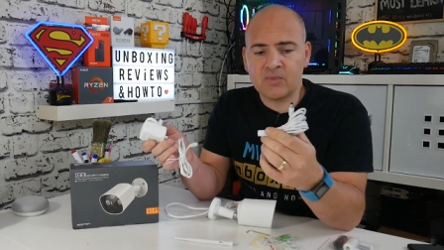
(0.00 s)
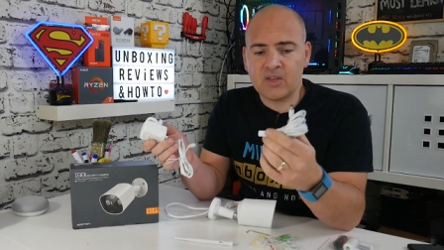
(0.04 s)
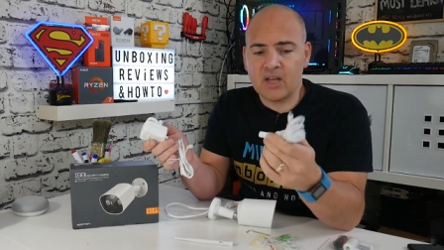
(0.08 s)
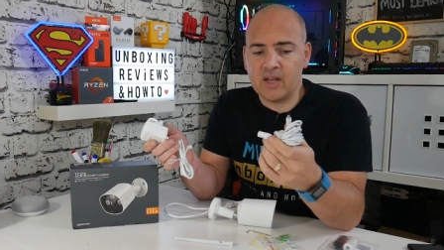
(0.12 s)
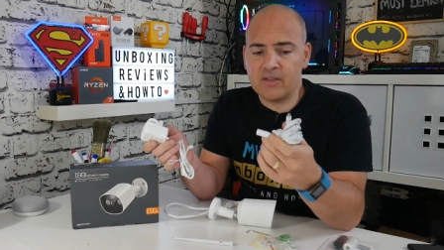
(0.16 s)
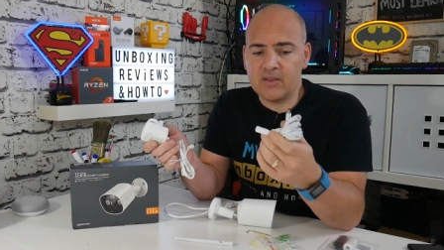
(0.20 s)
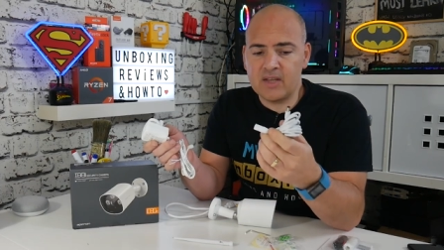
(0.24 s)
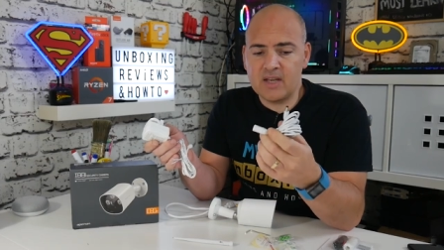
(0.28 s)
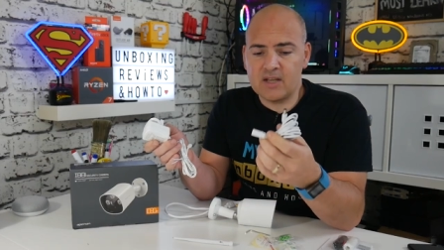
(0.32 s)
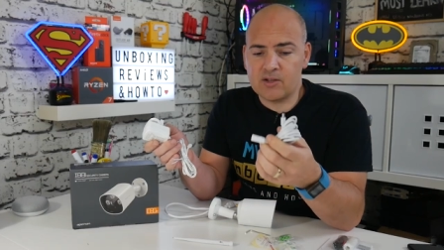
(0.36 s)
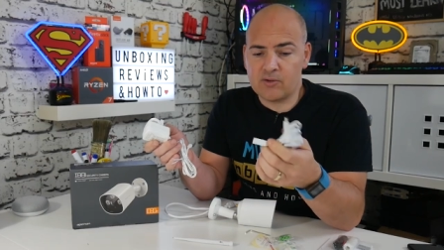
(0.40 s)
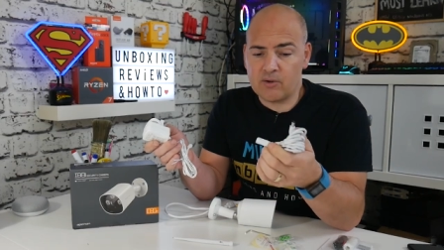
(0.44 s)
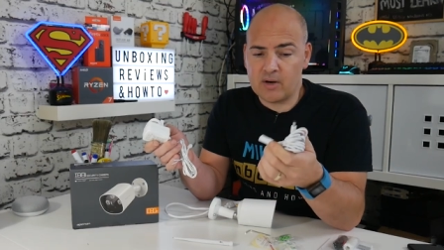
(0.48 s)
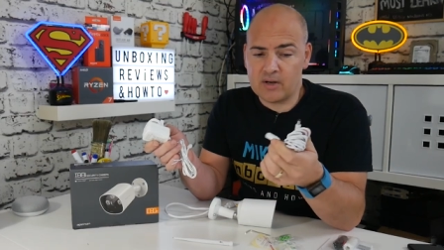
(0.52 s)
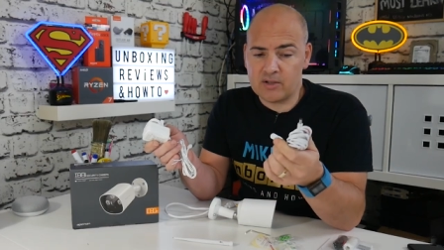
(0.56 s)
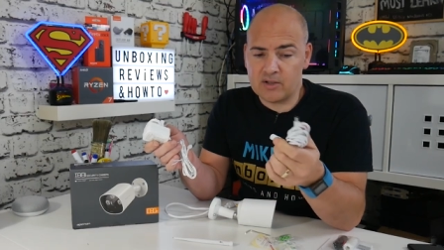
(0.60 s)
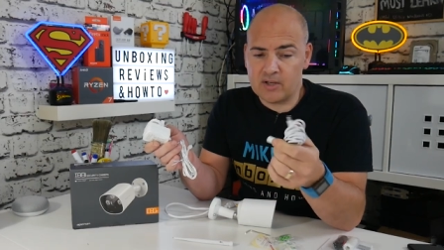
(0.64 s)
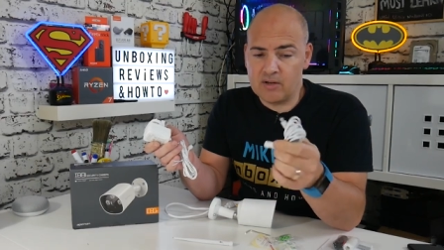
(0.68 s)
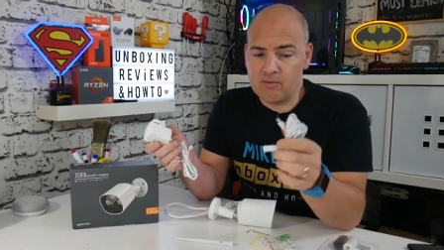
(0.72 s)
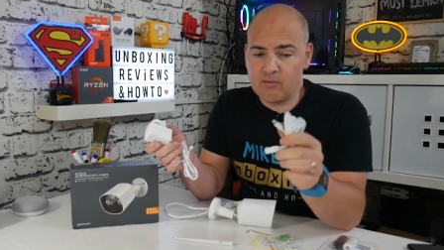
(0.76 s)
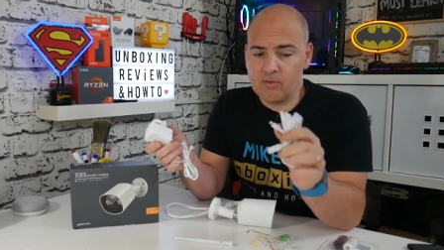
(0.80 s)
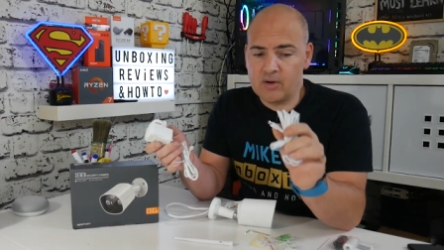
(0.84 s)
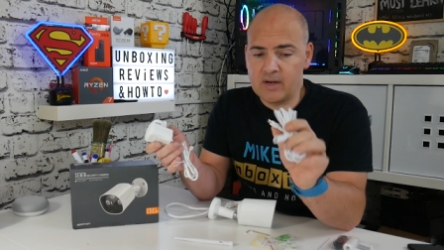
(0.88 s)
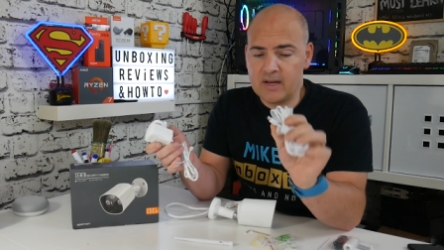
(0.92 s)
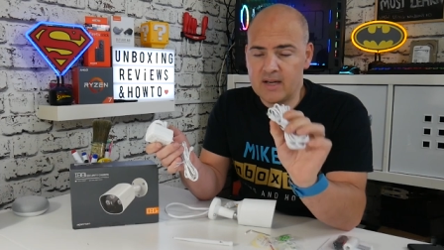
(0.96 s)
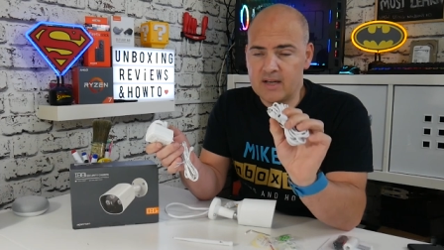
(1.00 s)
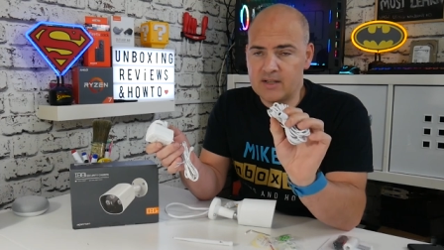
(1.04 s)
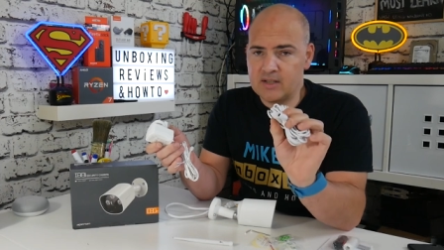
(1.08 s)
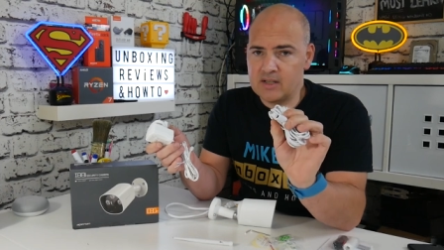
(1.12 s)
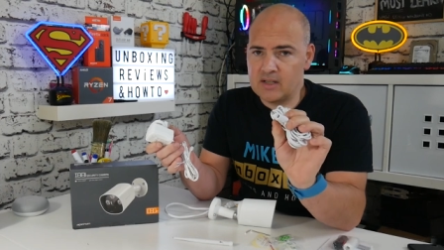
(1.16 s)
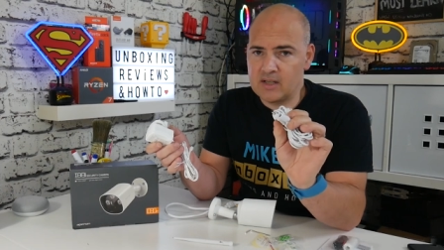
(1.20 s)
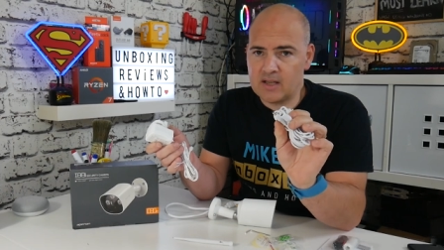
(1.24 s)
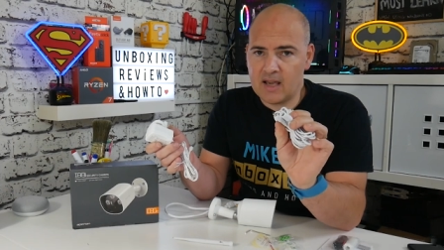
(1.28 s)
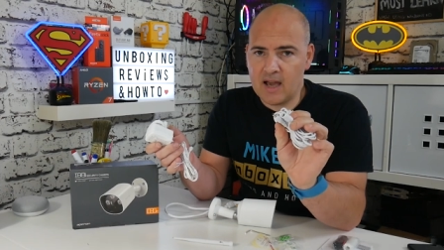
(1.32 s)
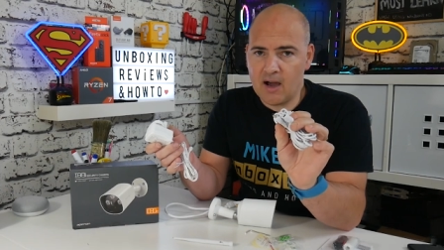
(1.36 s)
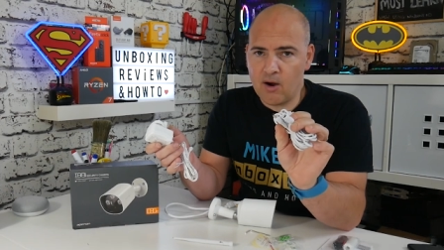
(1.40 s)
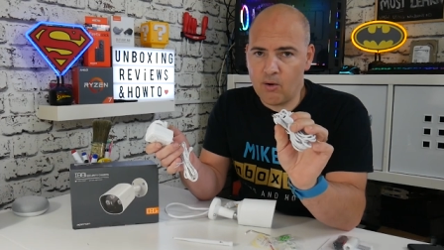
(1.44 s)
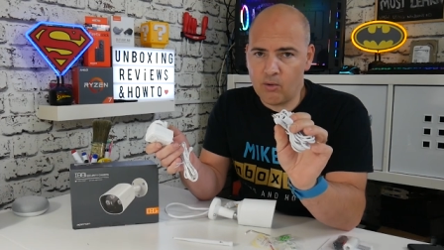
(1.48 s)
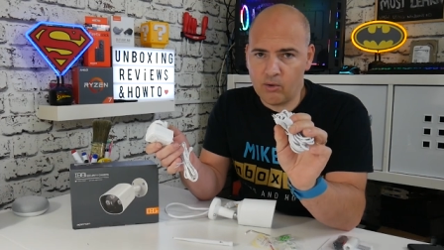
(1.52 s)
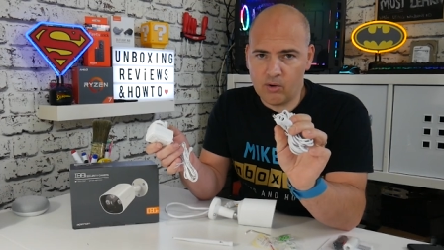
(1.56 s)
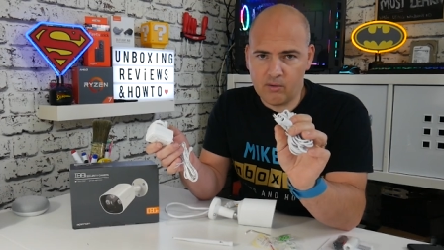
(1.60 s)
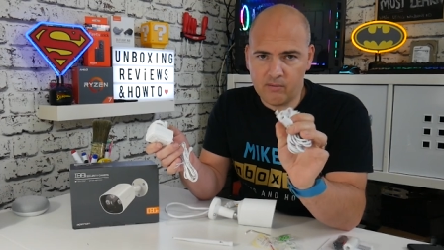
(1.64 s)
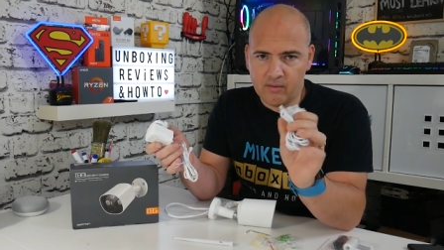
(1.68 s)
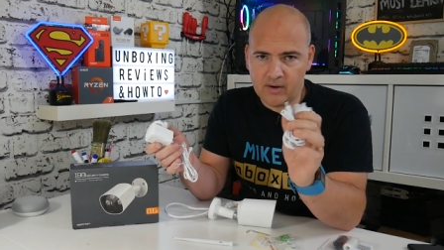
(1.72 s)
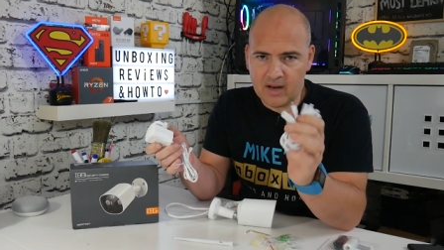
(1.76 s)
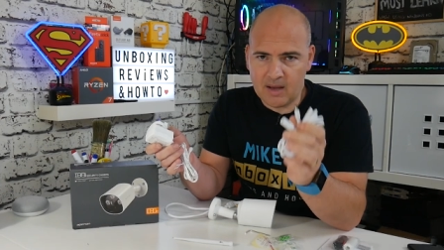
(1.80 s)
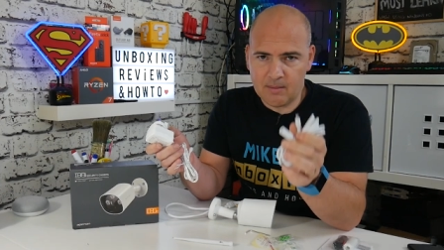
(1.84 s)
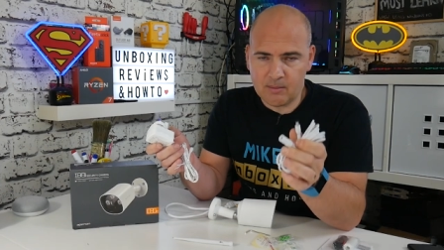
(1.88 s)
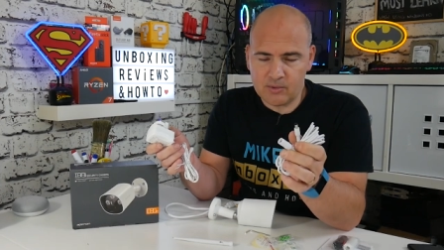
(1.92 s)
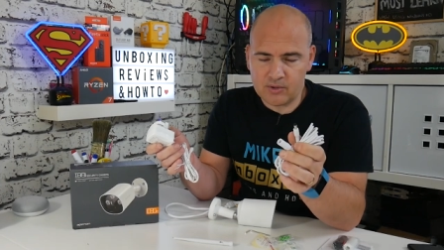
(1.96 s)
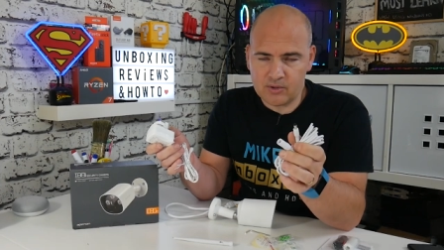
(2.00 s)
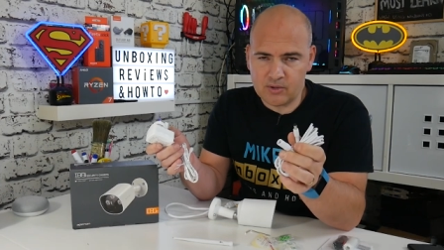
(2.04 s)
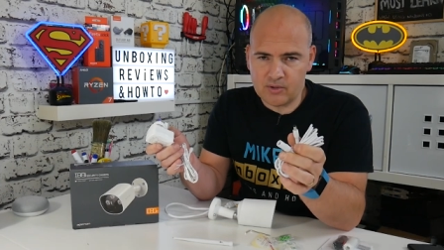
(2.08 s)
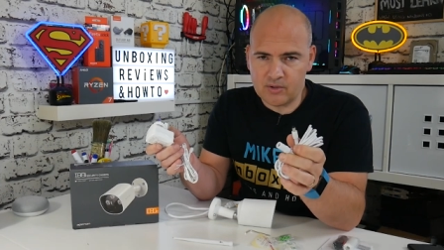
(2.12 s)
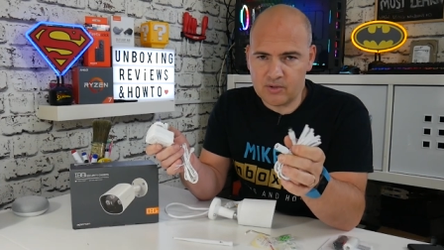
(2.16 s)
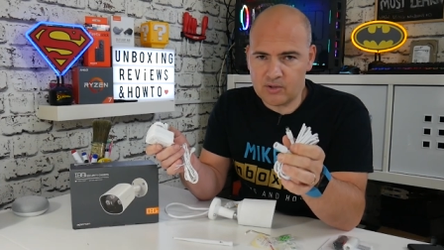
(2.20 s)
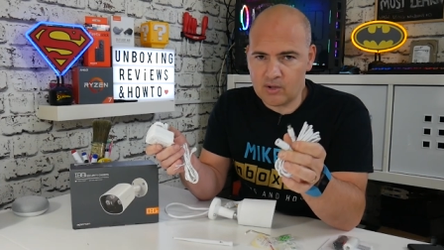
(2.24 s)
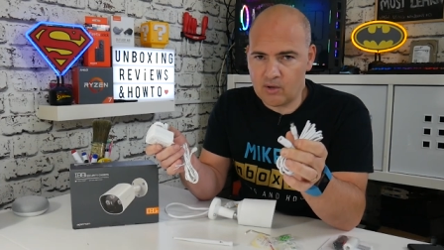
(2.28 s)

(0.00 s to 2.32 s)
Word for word: And these are actually really easy to get hold of on Amazon,